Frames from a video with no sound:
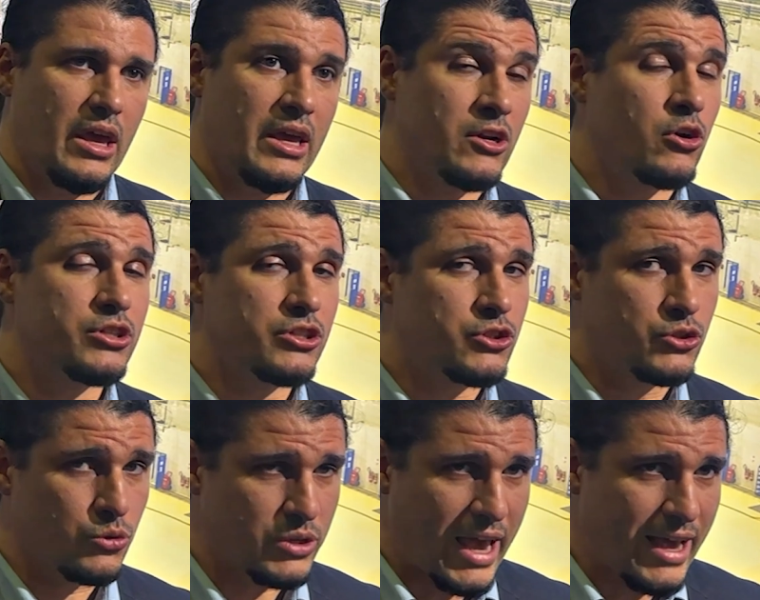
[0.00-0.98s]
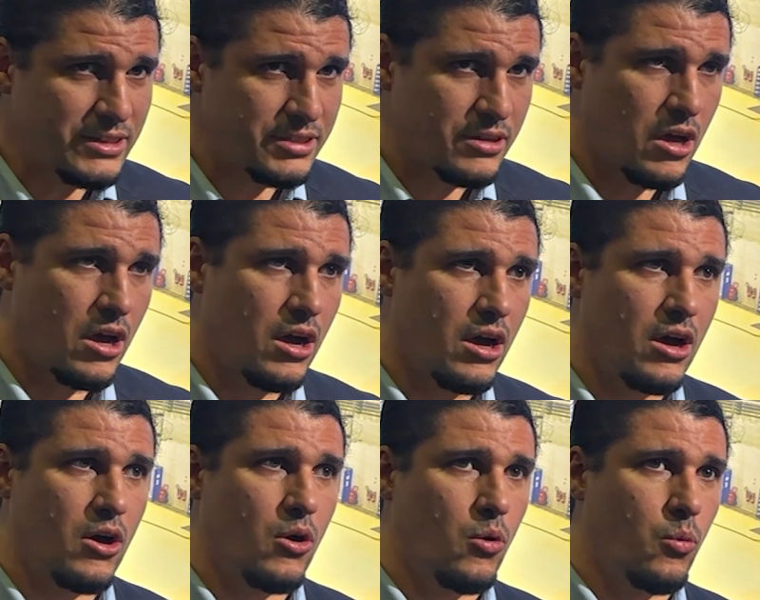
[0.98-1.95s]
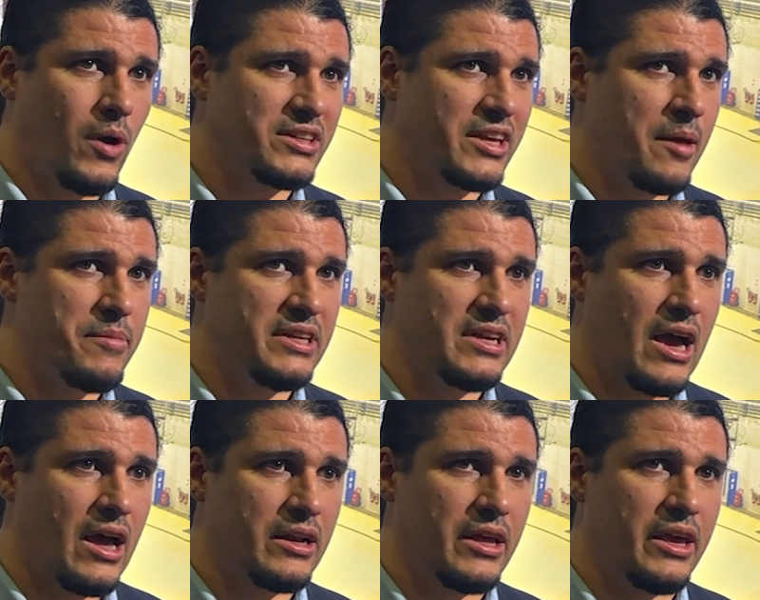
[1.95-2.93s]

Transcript: In order to do that, what can be done